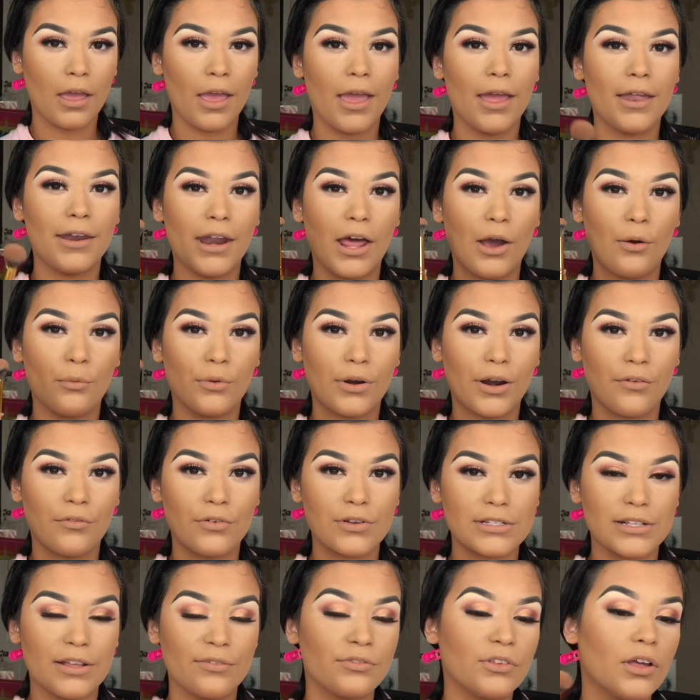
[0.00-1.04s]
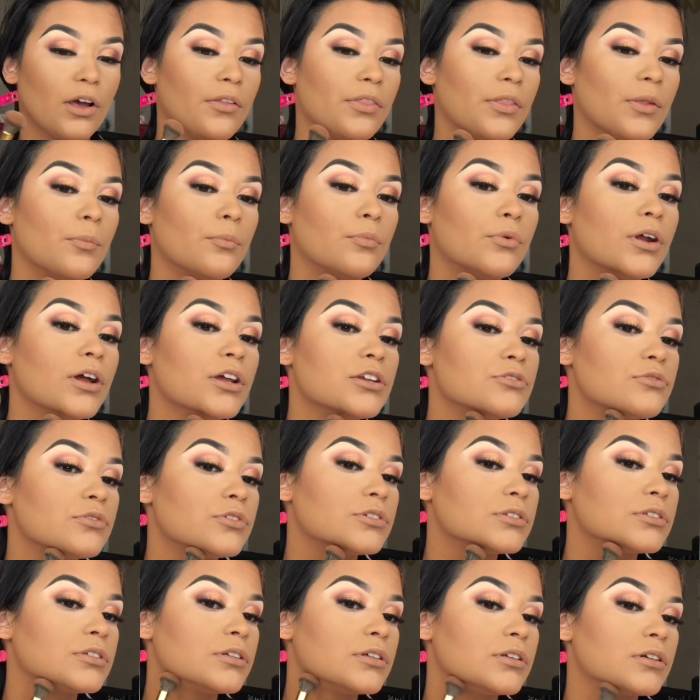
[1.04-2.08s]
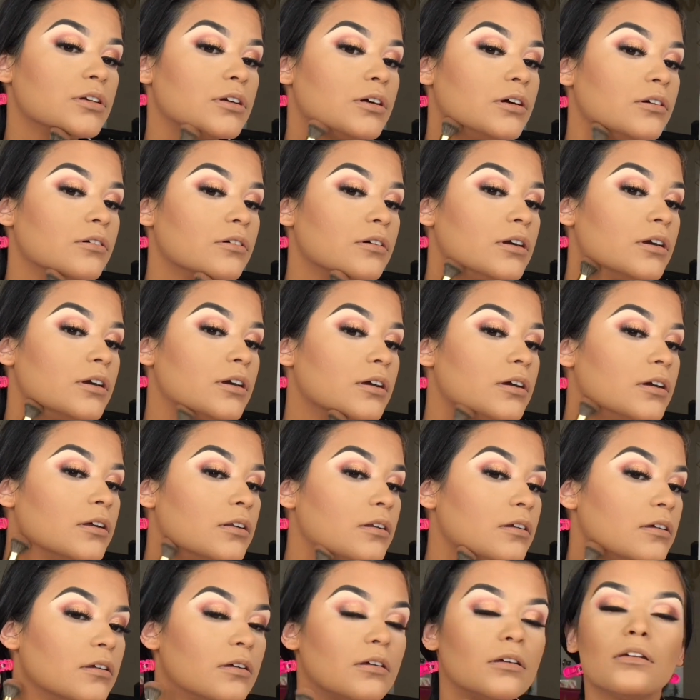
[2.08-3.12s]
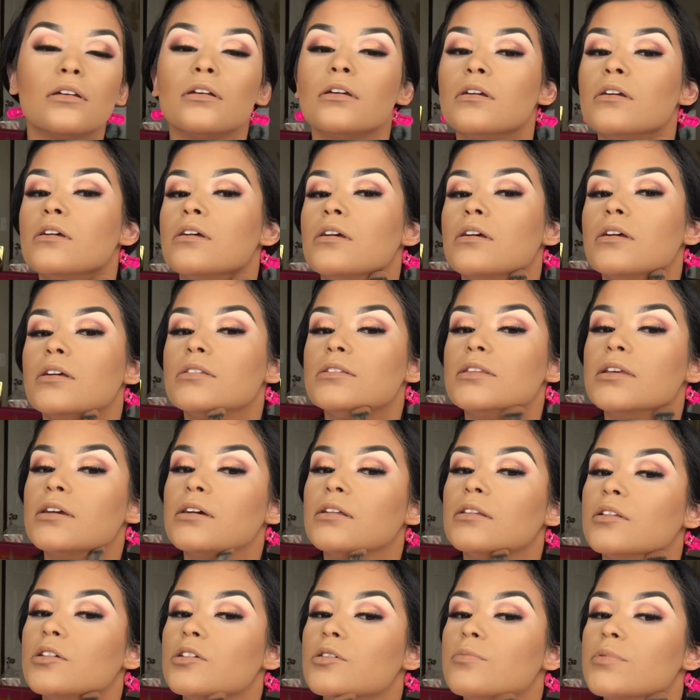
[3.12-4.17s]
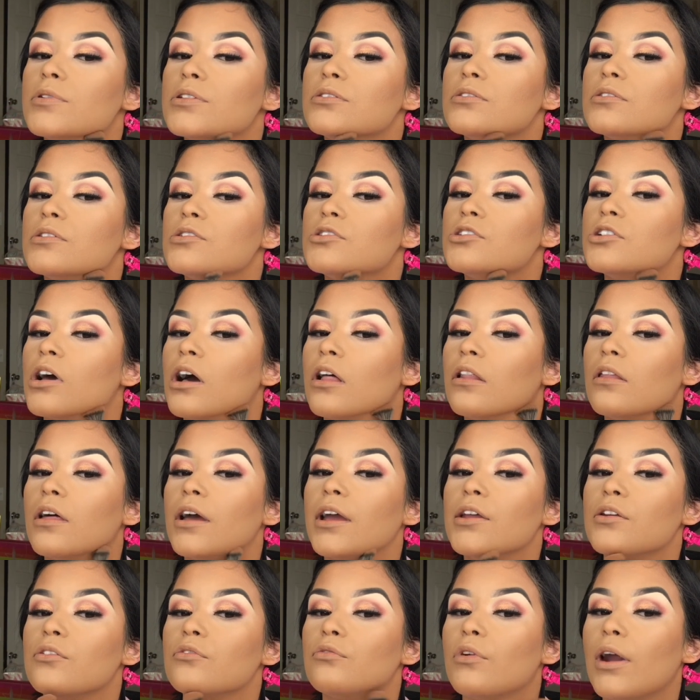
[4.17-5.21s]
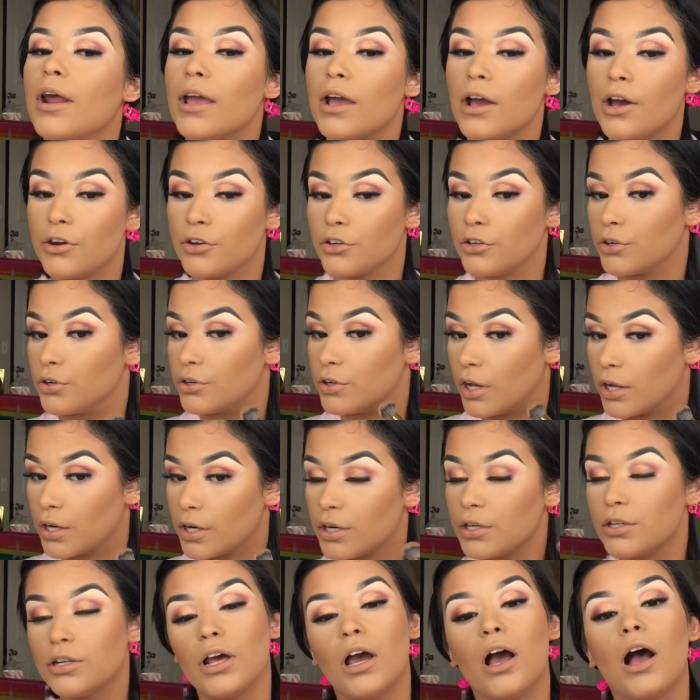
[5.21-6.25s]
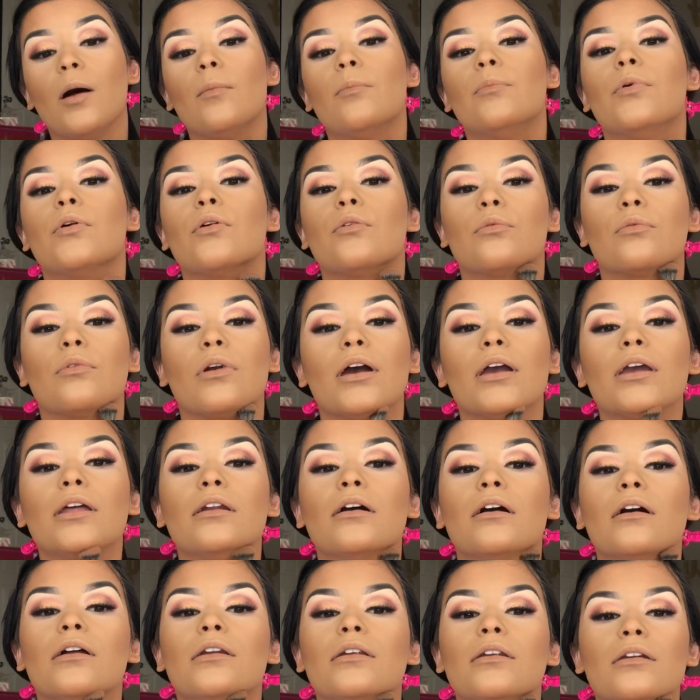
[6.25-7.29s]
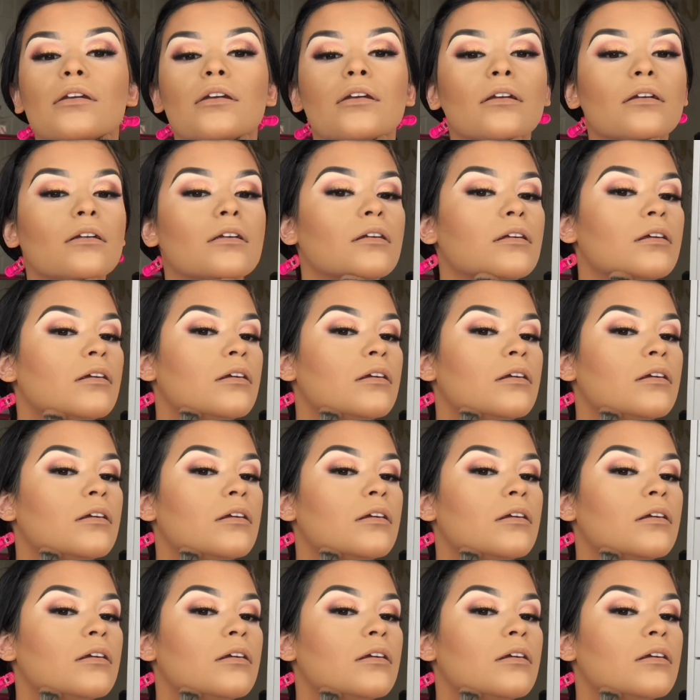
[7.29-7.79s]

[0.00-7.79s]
And now whatever's left on the brush, we're just going to go ahead and take a little bit to the jawline, right under, not on top, but right under.